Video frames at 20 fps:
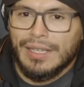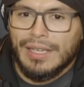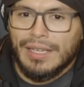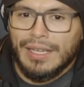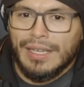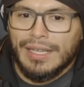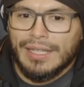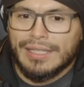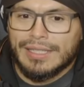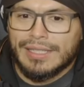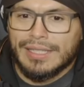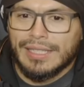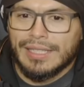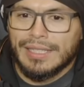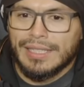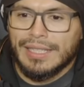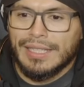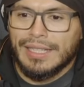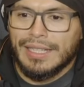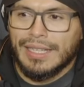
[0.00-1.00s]
It's
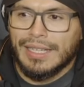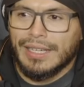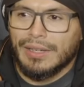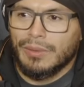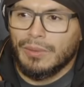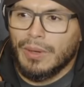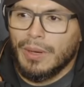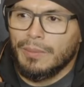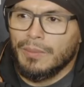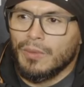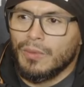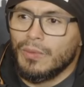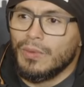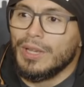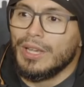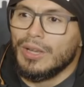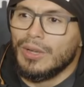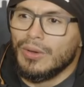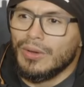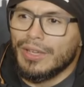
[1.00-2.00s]
something like I'm
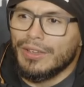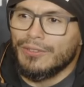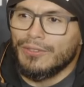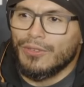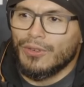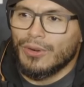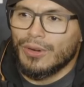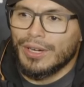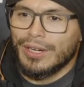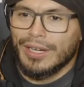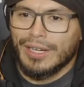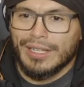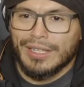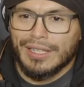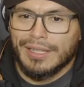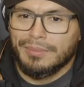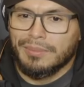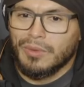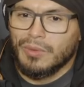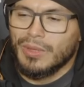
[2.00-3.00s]
really looking for, and
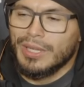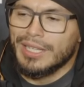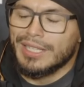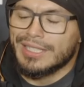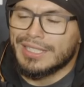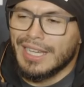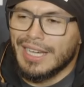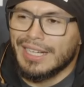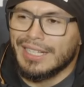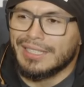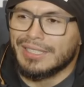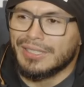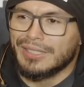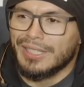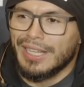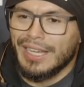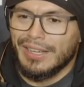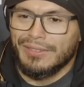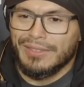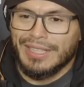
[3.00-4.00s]
I'm really excited to
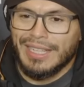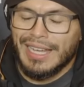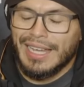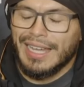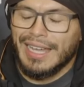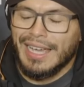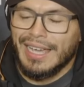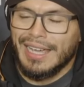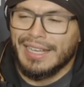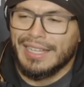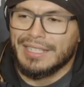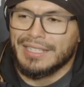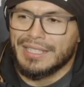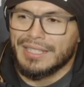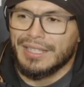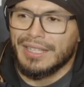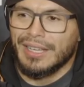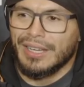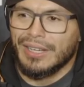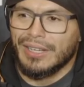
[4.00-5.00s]
having that
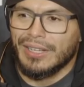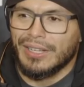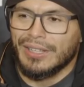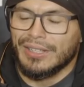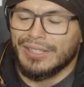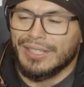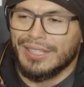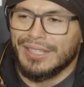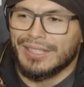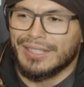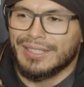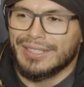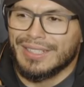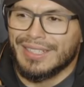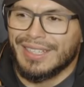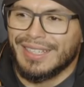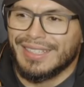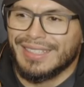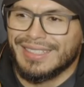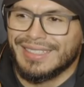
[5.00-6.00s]
energy on here
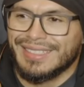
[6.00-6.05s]
today.